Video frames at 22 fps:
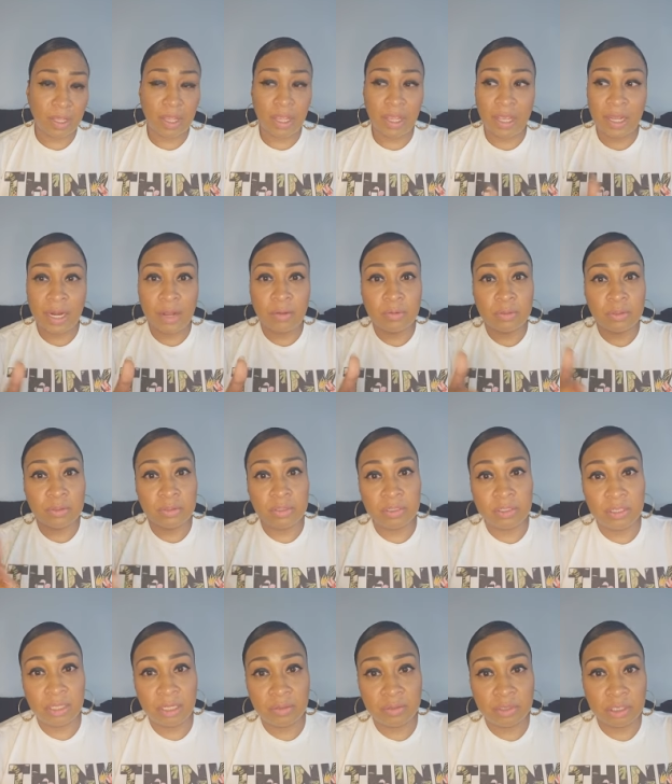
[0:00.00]
And I would do the
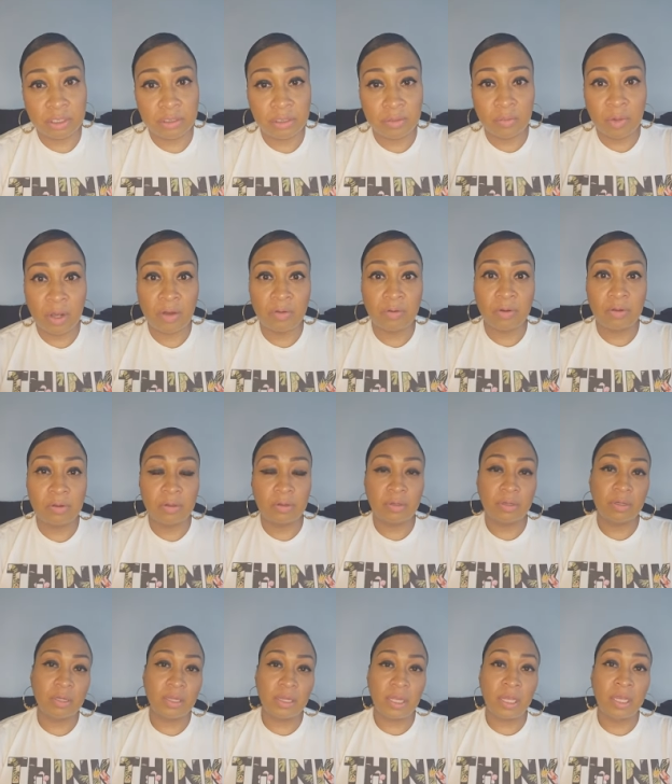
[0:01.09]
same shit tomorrow
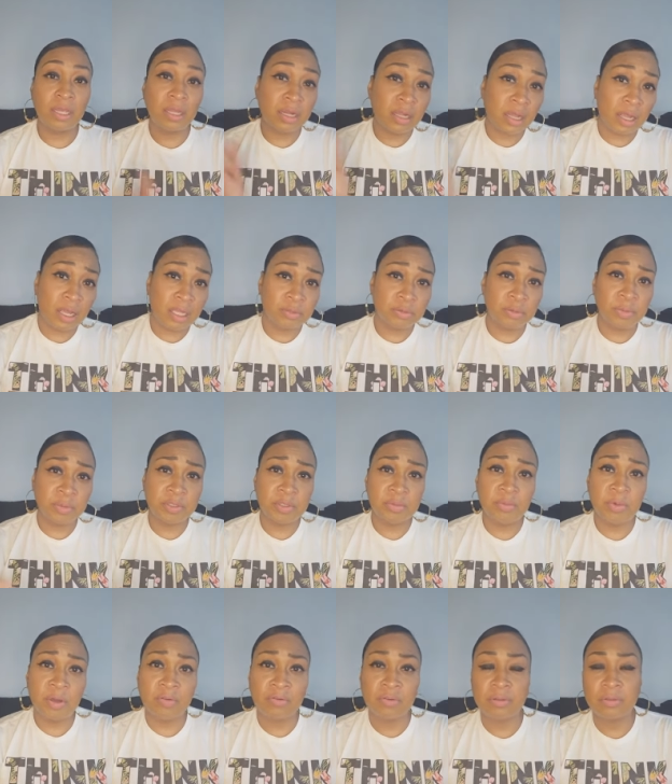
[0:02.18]
and get an ass whipping
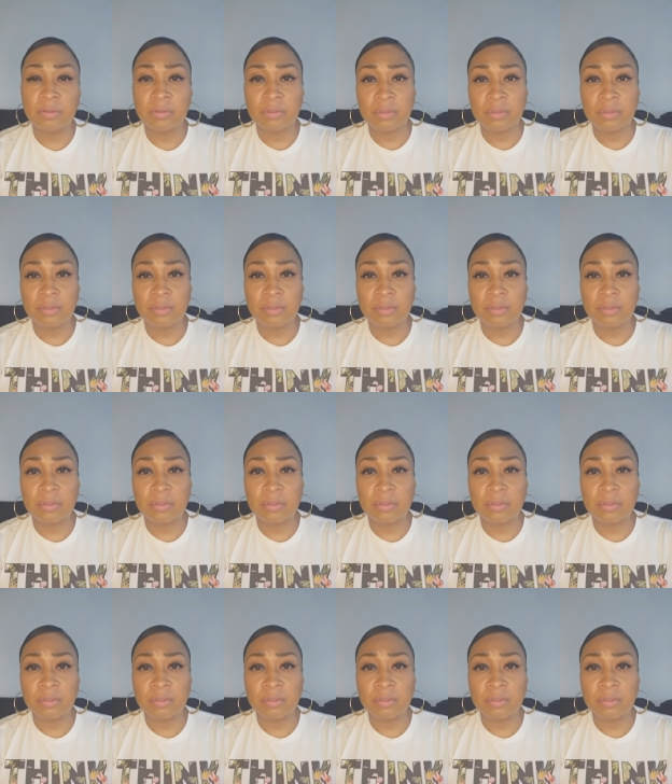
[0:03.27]
tomorrow.